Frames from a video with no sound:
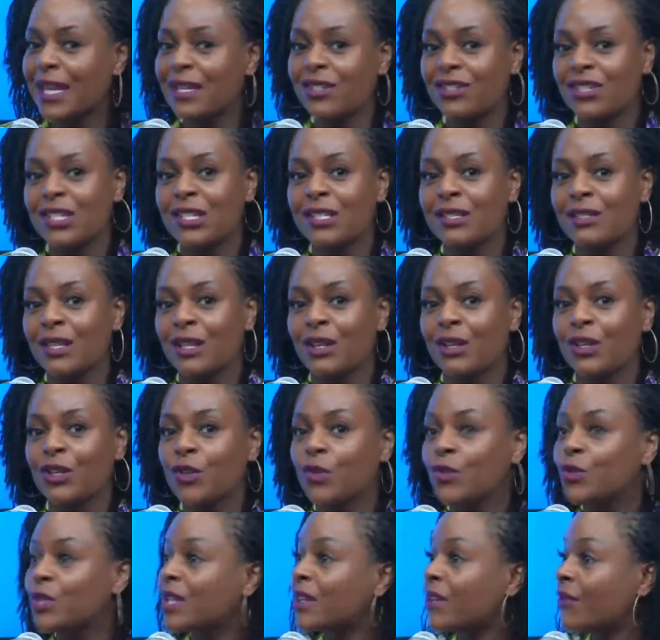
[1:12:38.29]
And she's
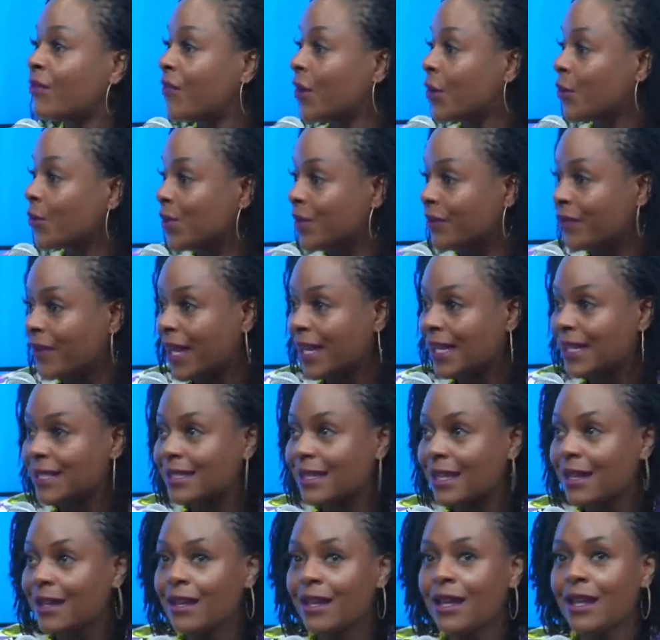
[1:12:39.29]
using a phone
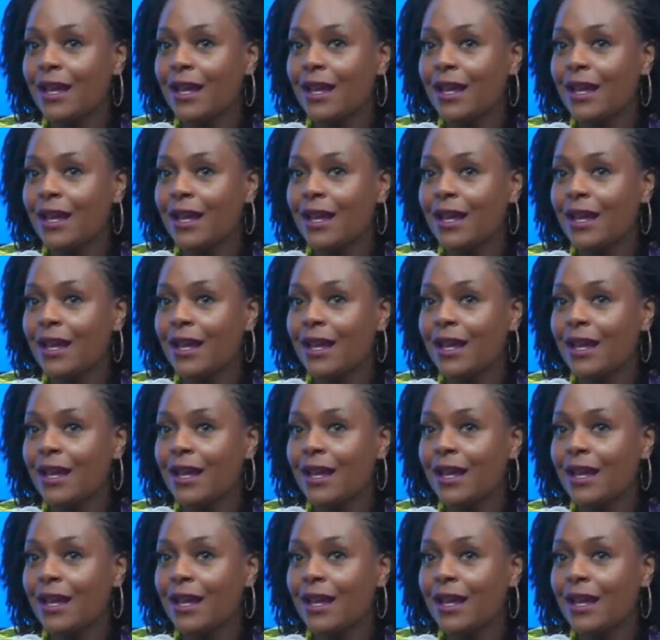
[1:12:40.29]
device.